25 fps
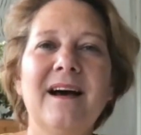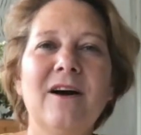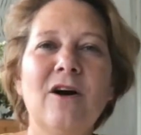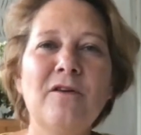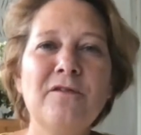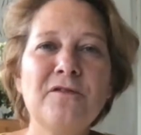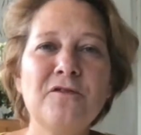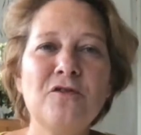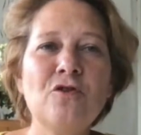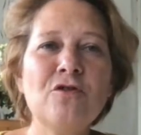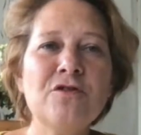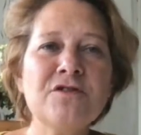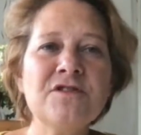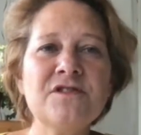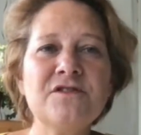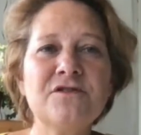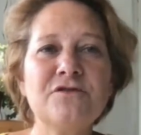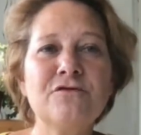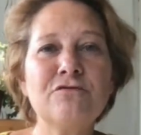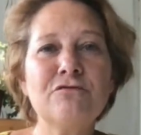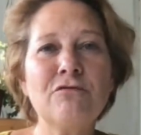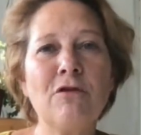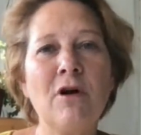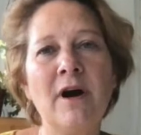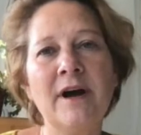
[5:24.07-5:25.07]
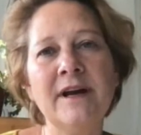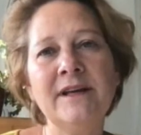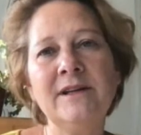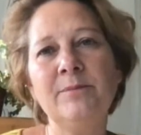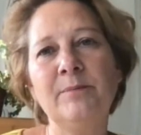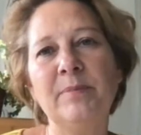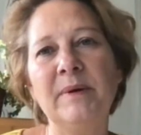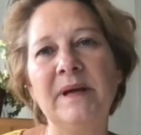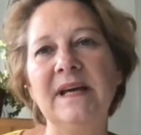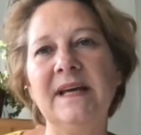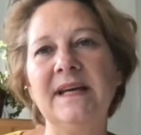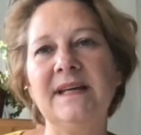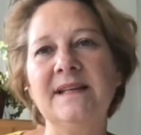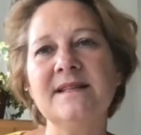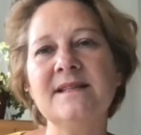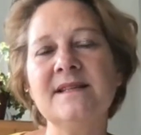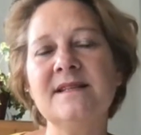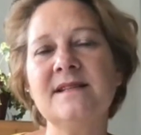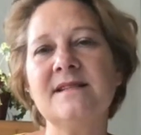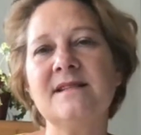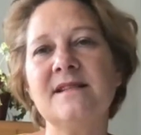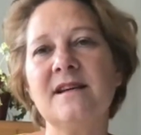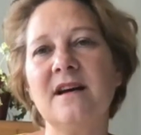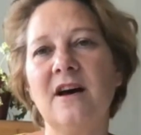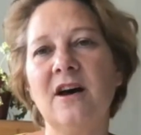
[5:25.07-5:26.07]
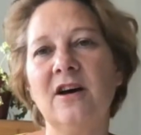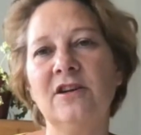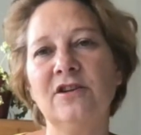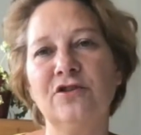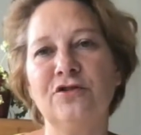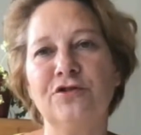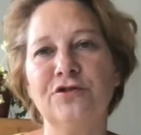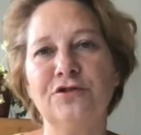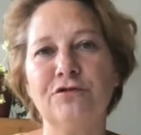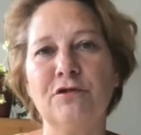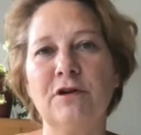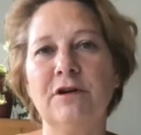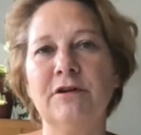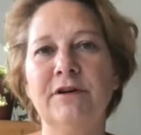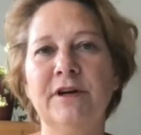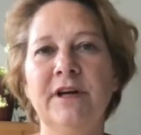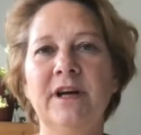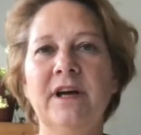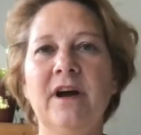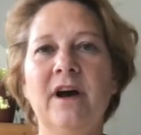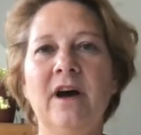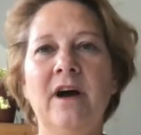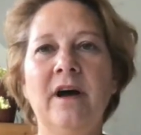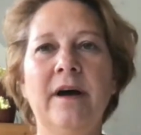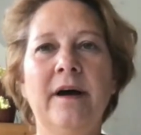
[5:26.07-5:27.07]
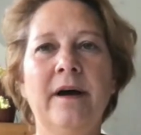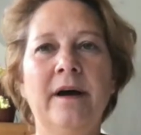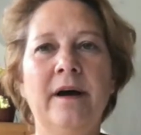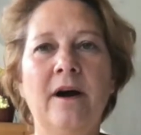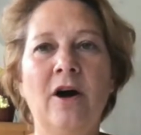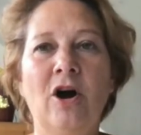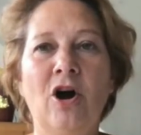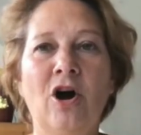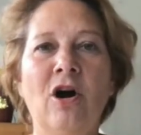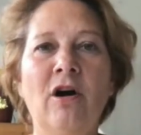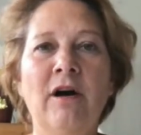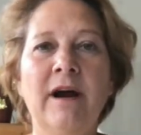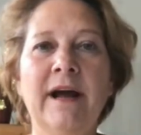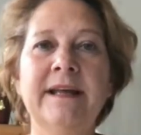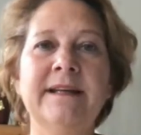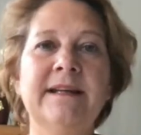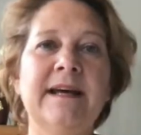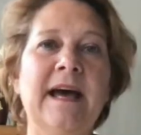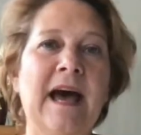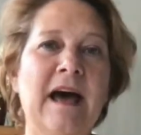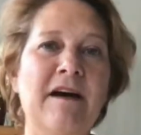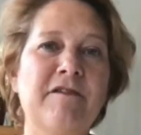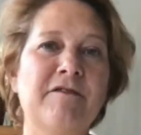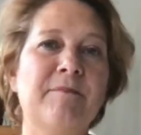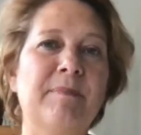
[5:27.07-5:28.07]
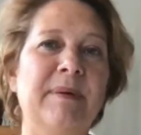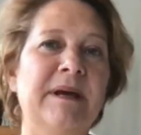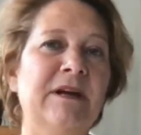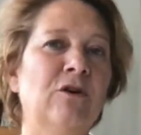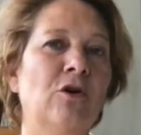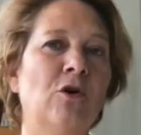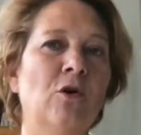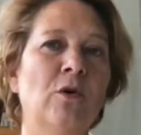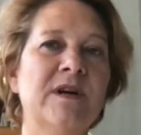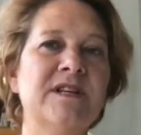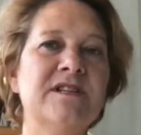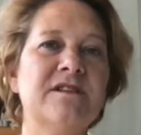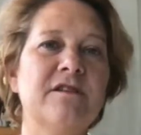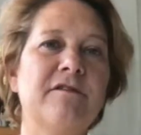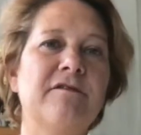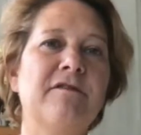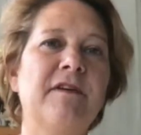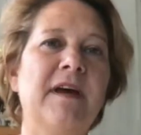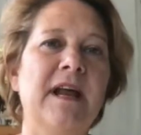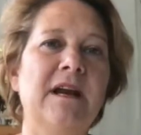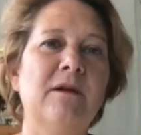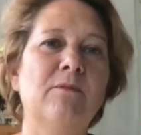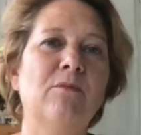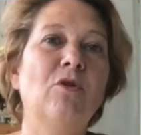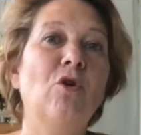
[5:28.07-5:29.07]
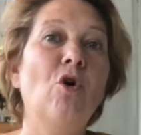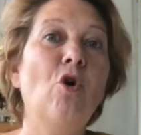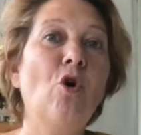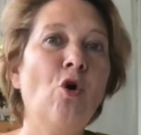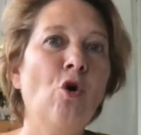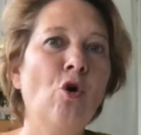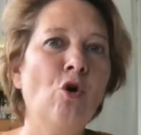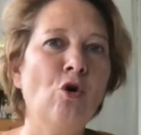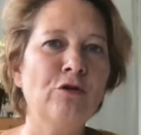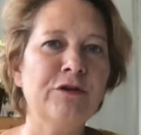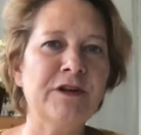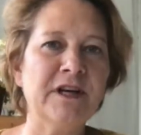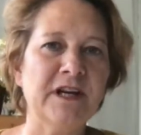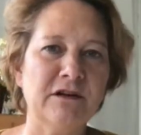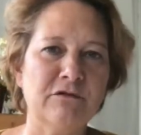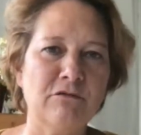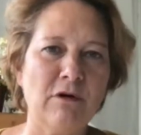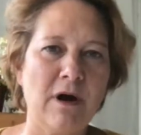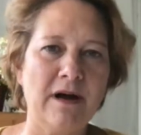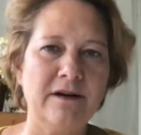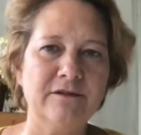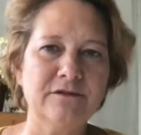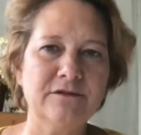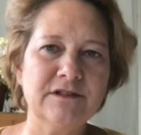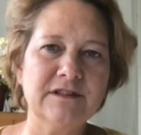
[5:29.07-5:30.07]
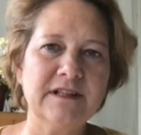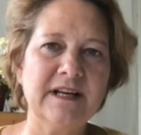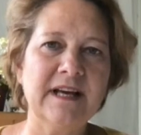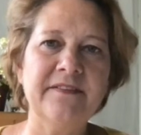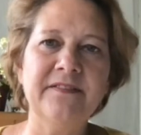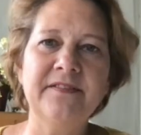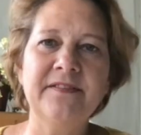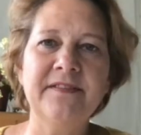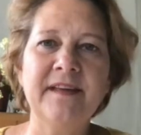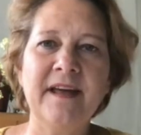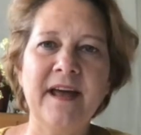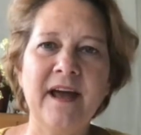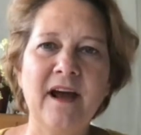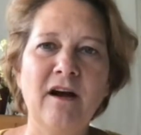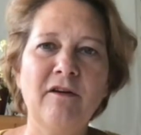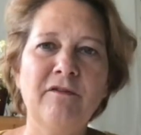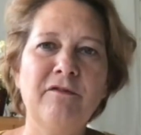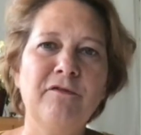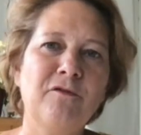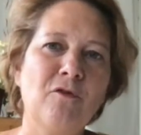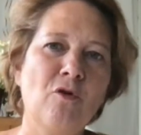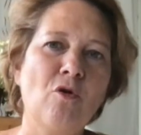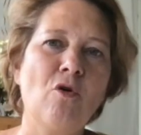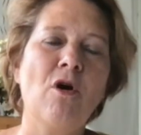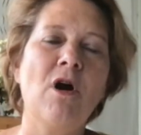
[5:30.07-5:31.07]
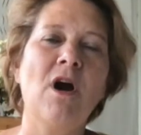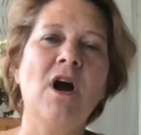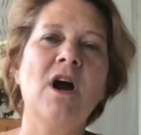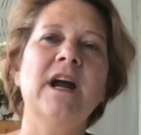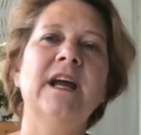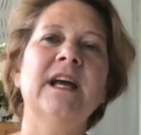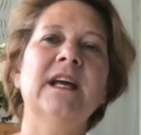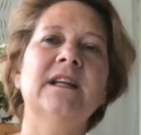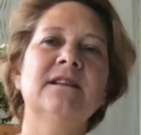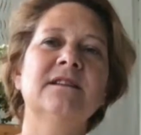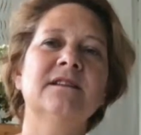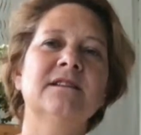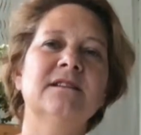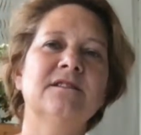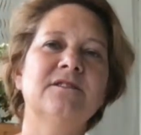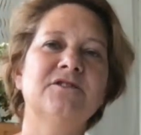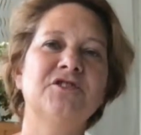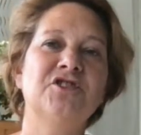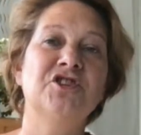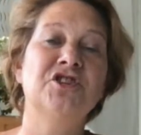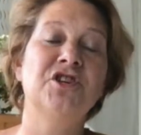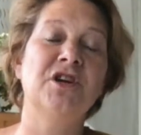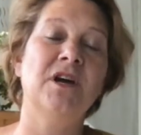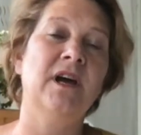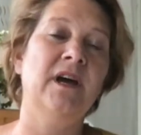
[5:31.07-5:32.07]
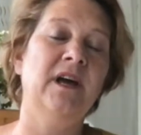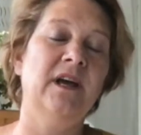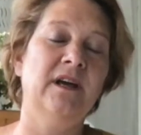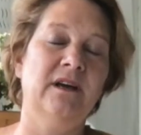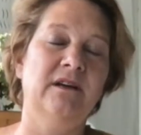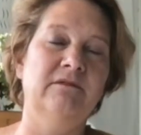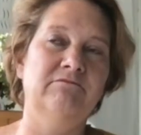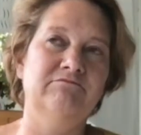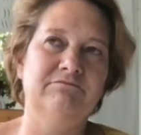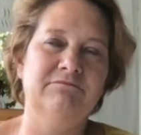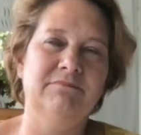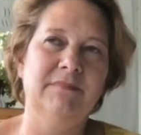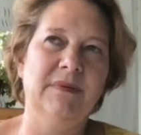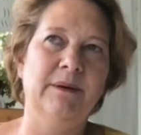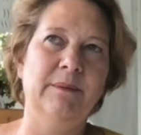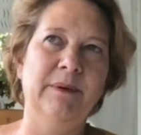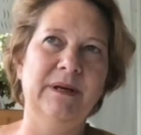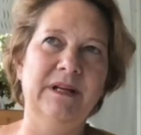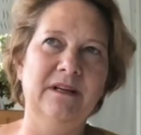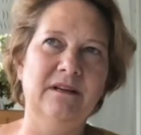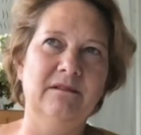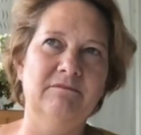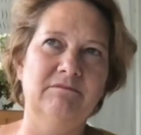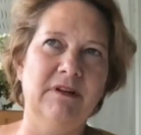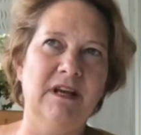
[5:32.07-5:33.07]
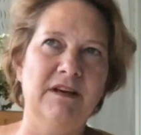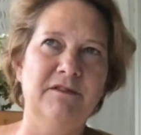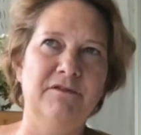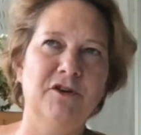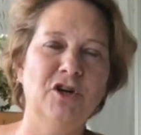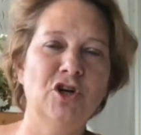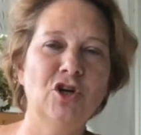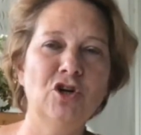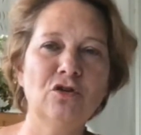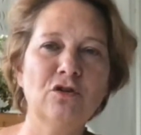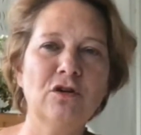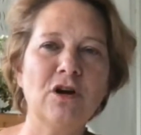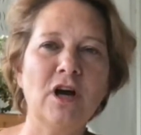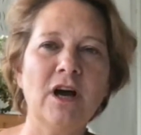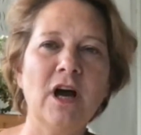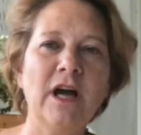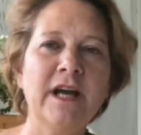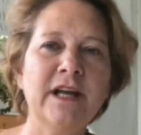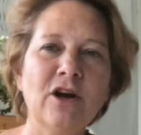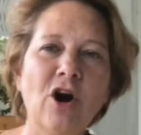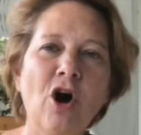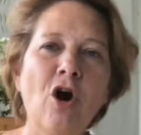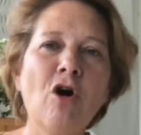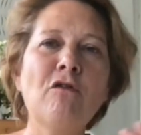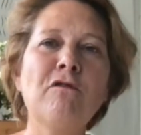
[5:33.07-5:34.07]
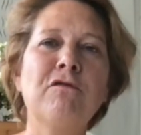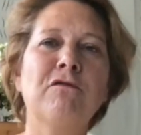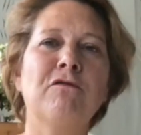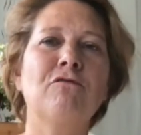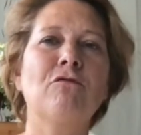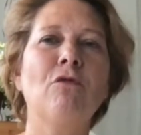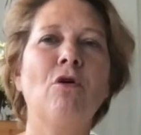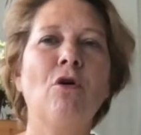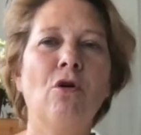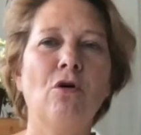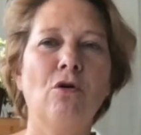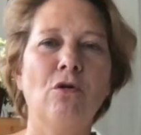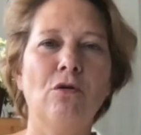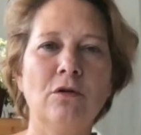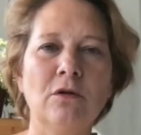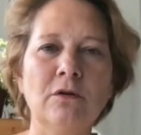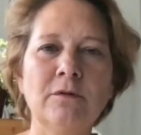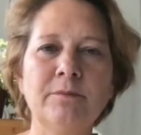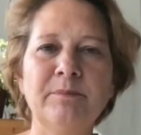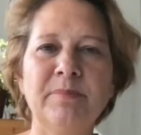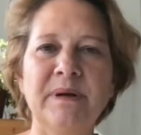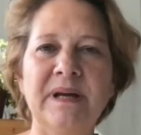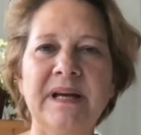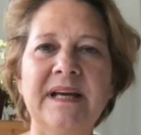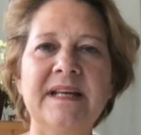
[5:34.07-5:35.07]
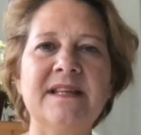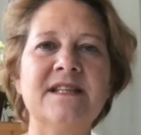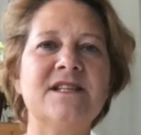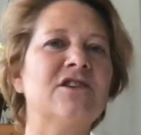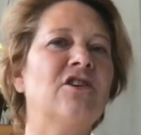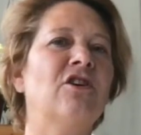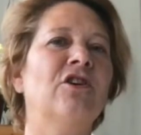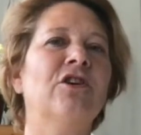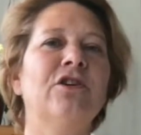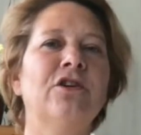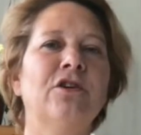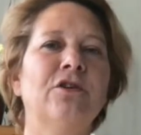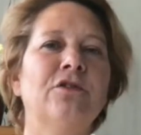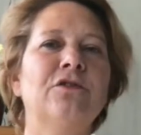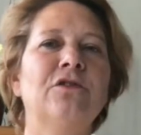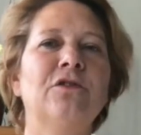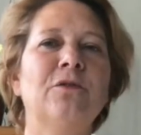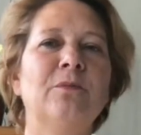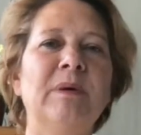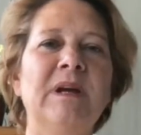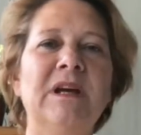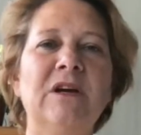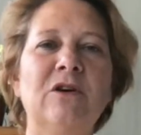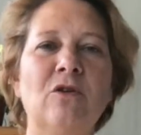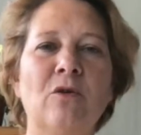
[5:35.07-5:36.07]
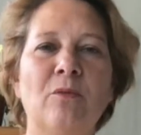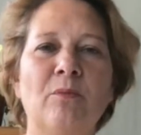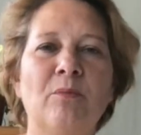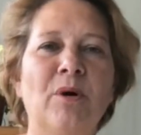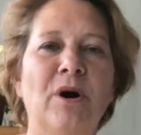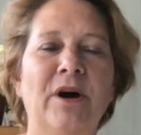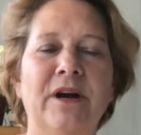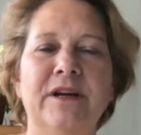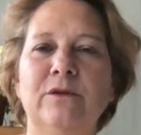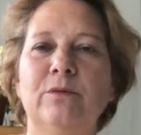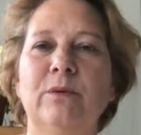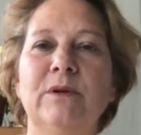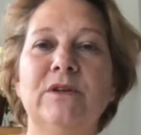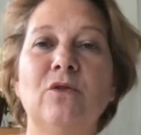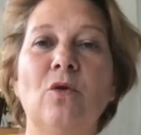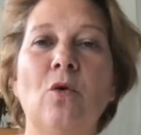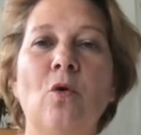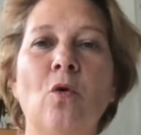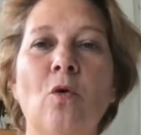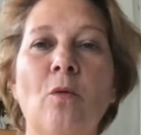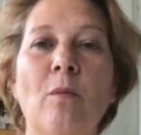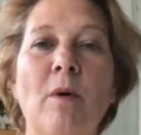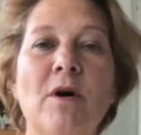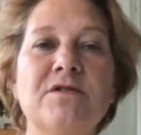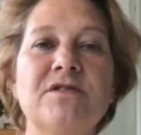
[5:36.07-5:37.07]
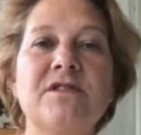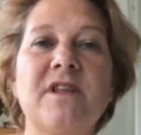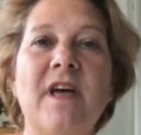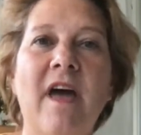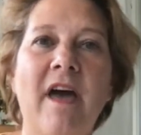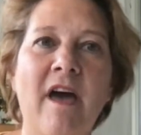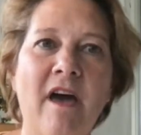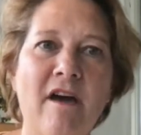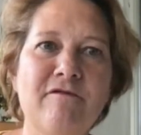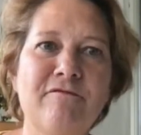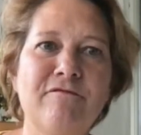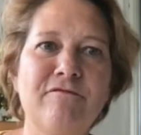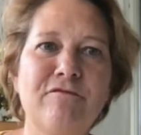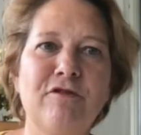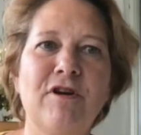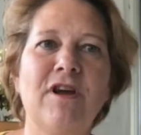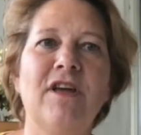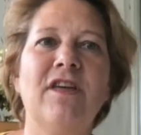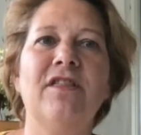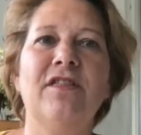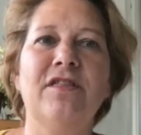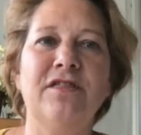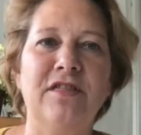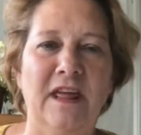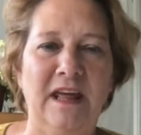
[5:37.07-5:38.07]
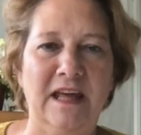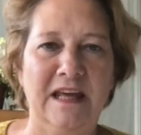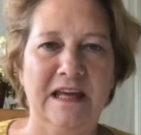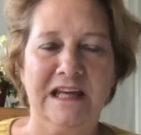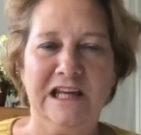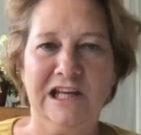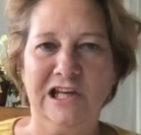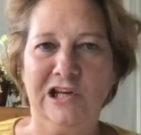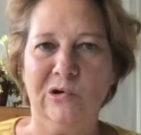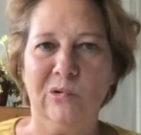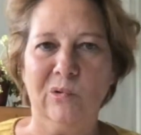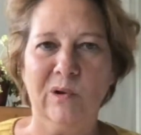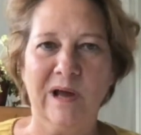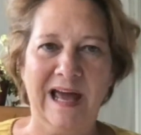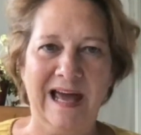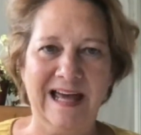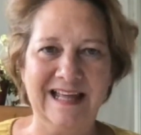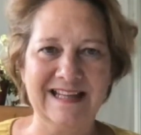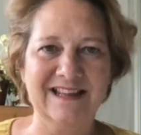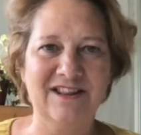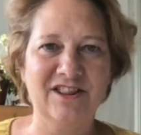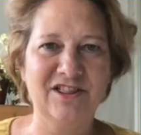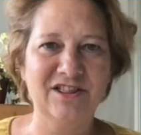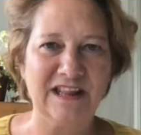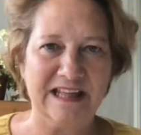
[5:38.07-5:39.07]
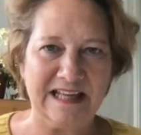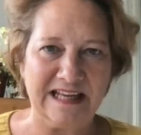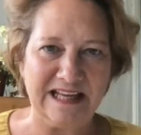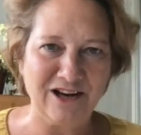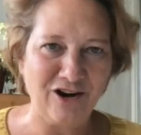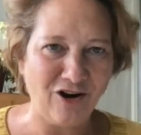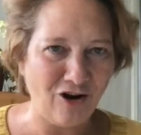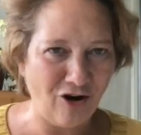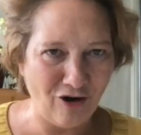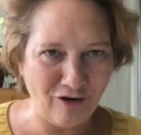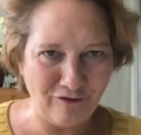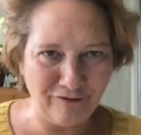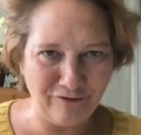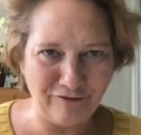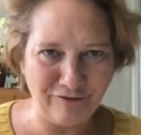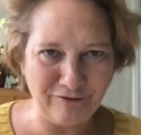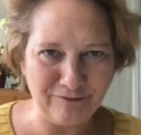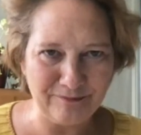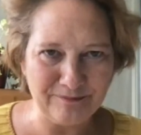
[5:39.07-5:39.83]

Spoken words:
Of course, dried beans, on the contrary, are and have been always available all year round, and therefore, if you look in overall, beans are known to be combined with almost everything you can think of.